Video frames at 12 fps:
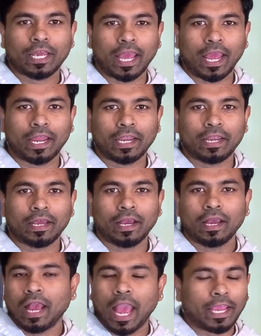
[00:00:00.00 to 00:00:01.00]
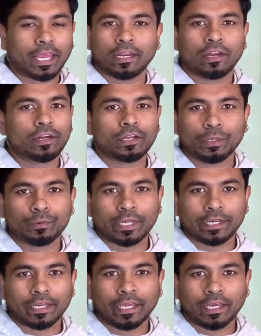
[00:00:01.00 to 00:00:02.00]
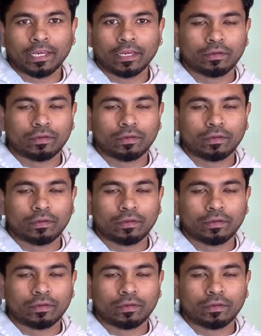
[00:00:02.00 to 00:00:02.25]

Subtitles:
and I can learn a new technique